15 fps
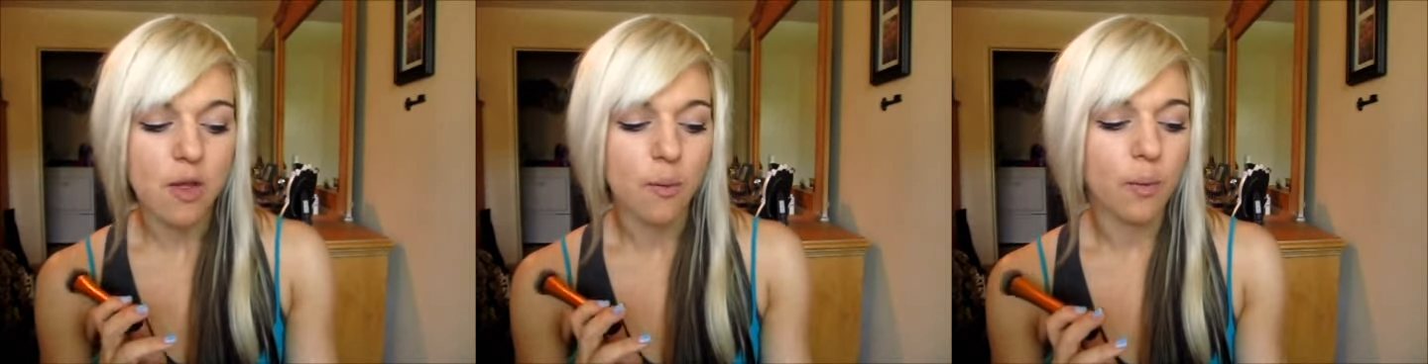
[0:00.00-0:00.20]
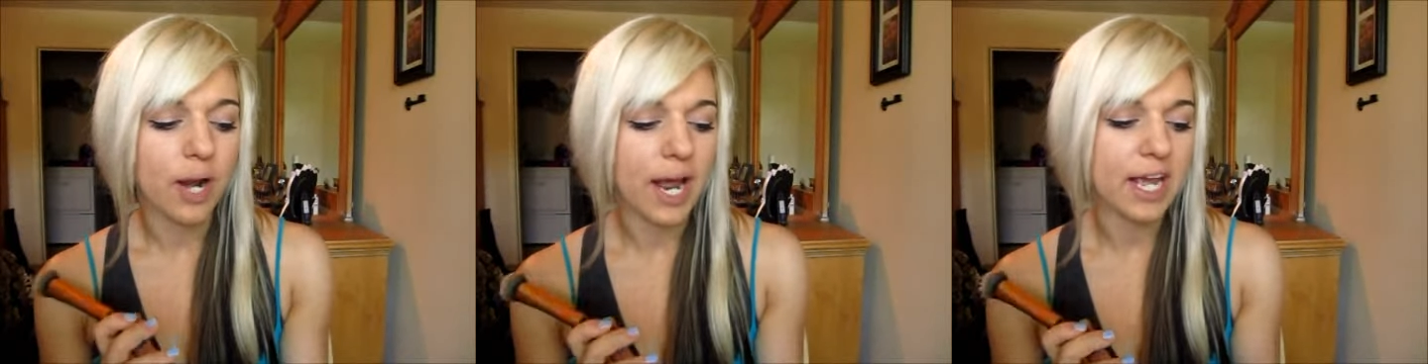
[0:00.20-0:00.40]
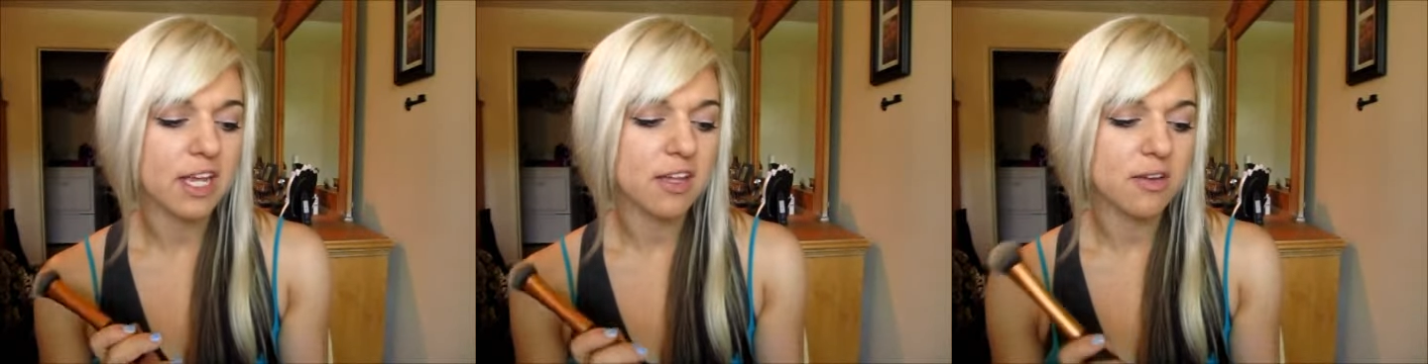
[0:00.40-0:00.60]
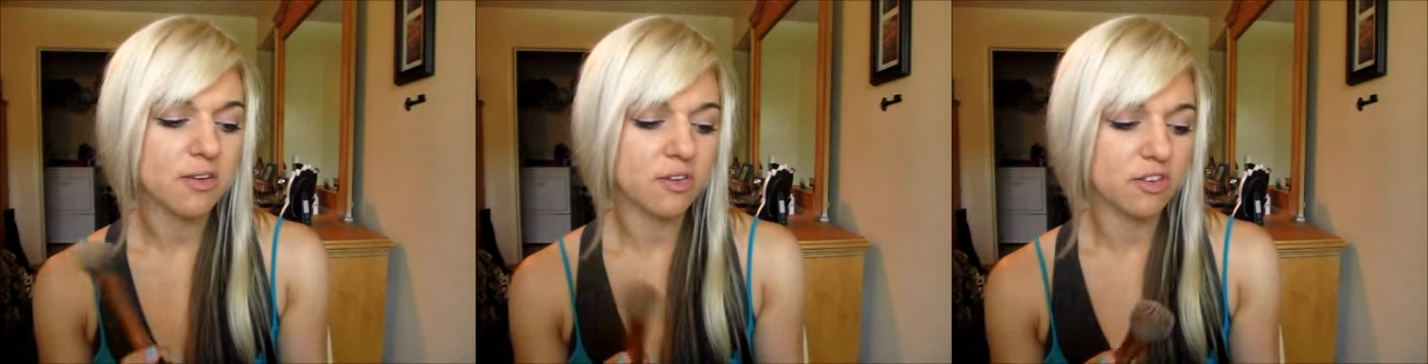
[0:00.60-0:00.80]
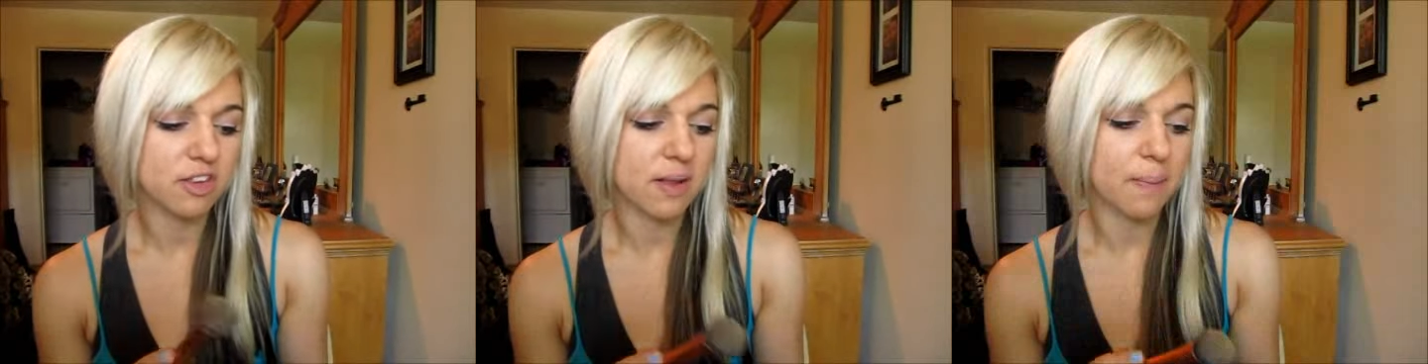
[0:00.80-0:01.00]
when I
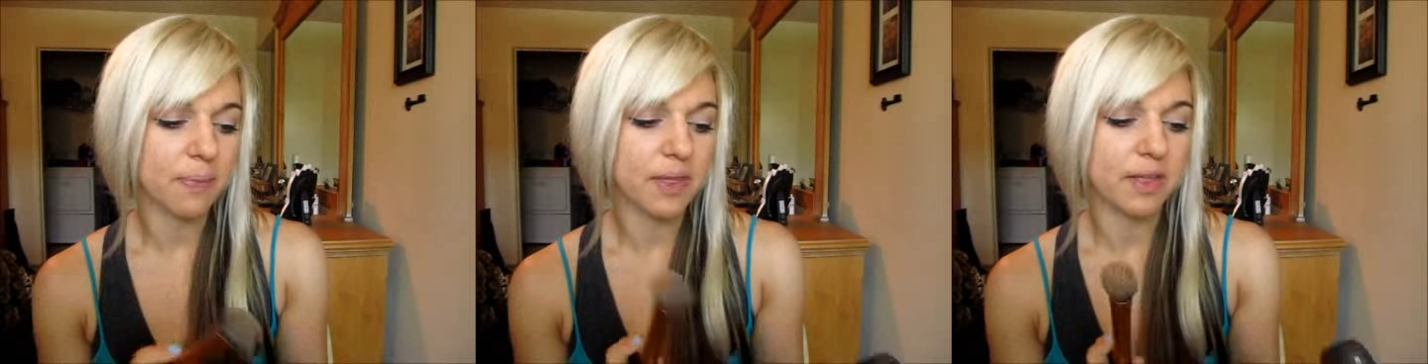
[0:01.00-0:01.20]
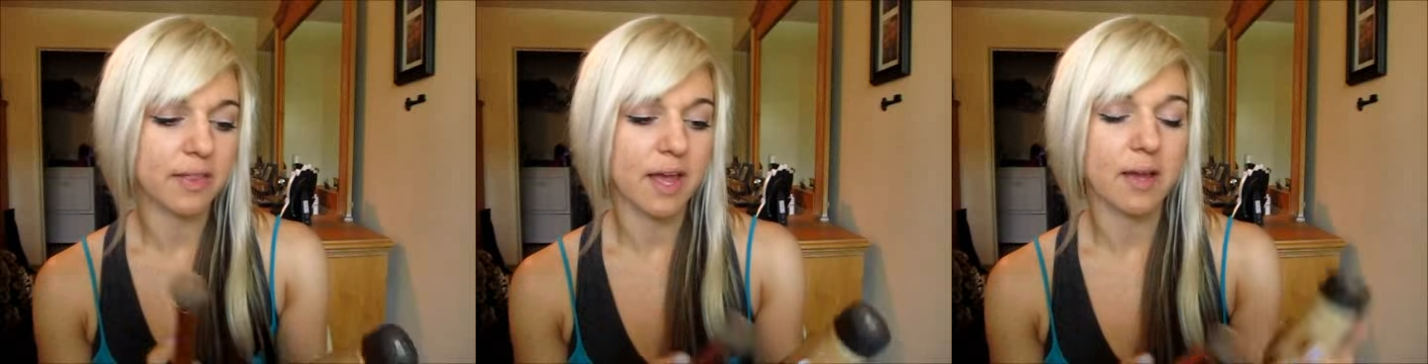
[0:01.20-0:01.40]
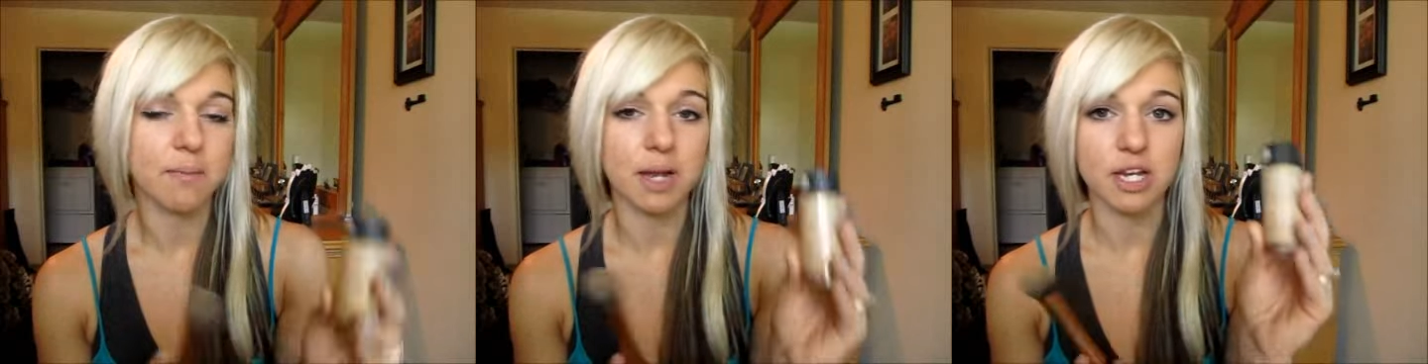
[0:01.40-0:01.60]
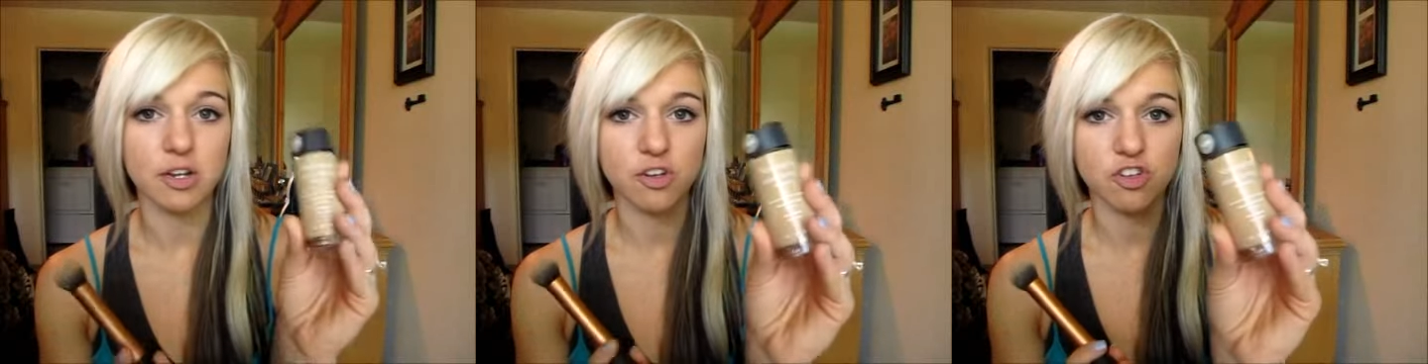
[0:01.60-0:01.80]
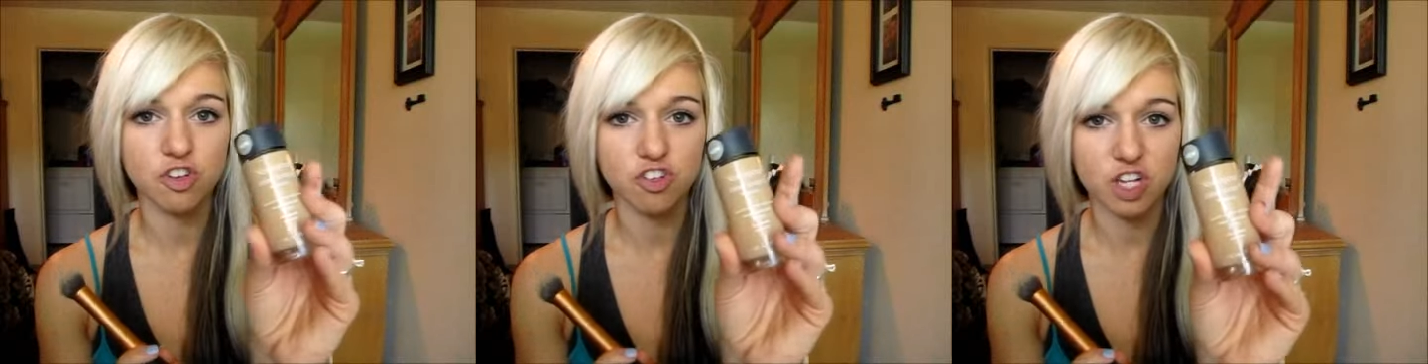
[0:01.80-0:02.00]
use something like my
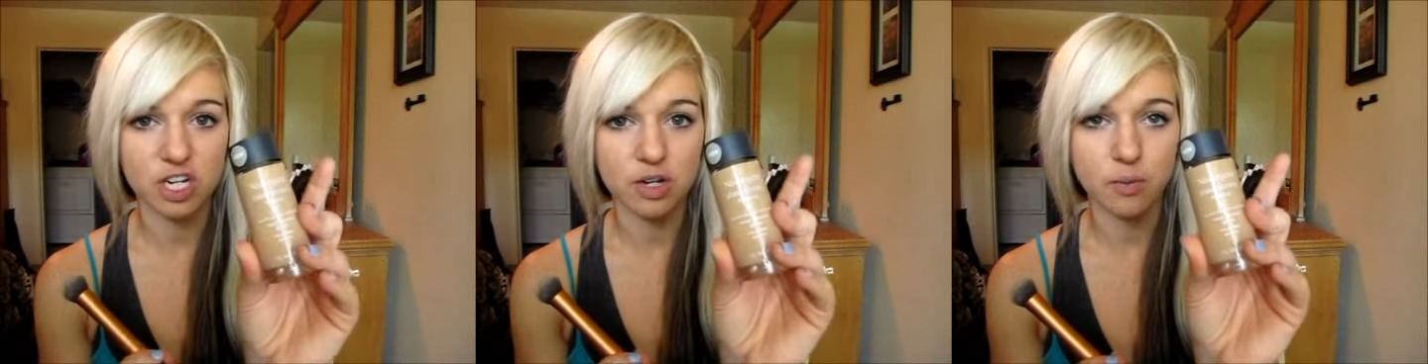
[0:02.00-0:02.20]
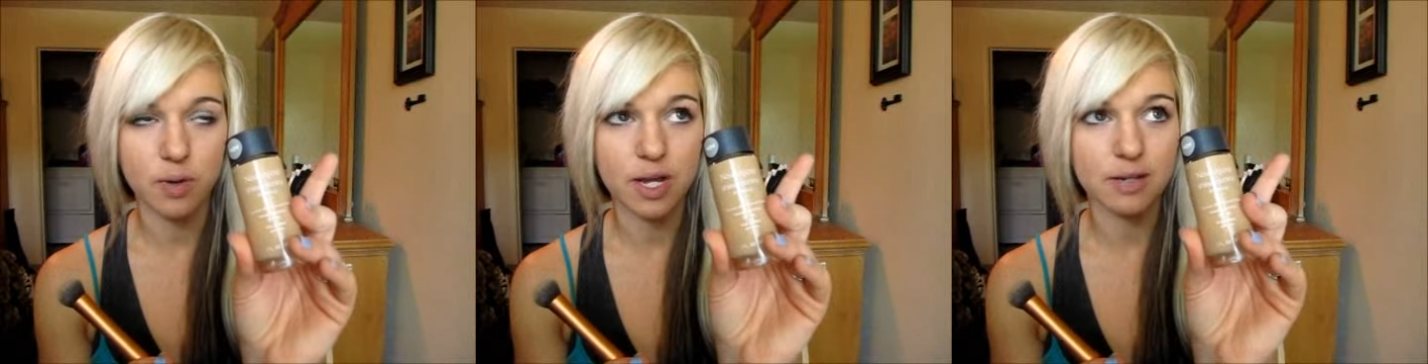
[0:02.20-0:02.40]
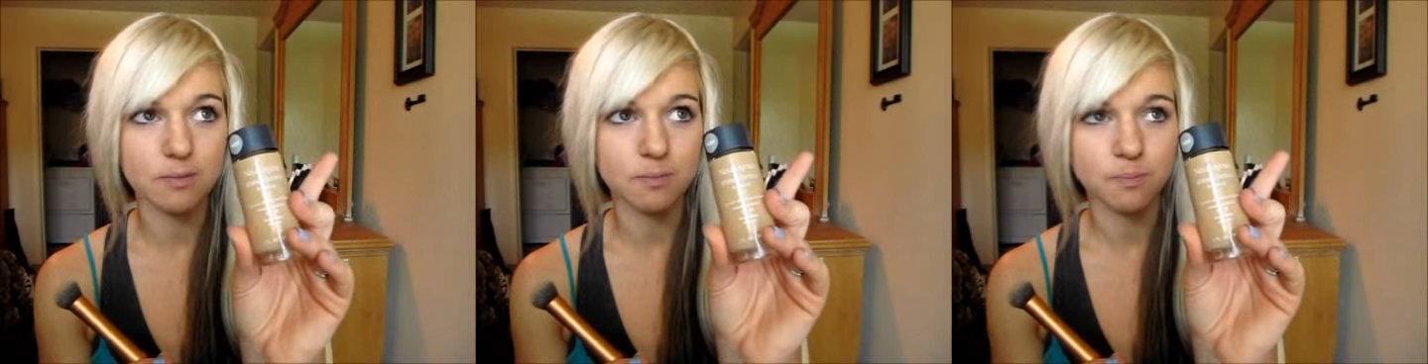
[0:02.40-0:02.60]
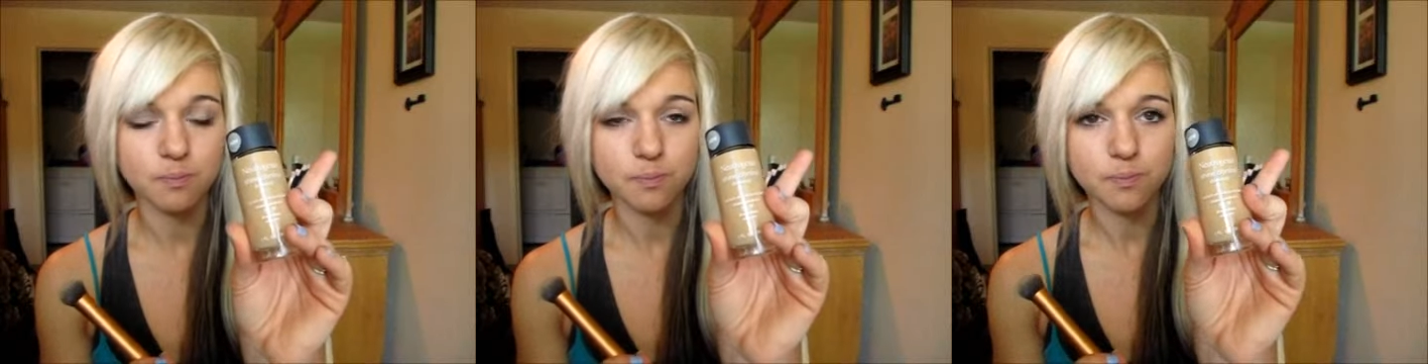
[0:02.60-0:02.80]
Neutrogena one,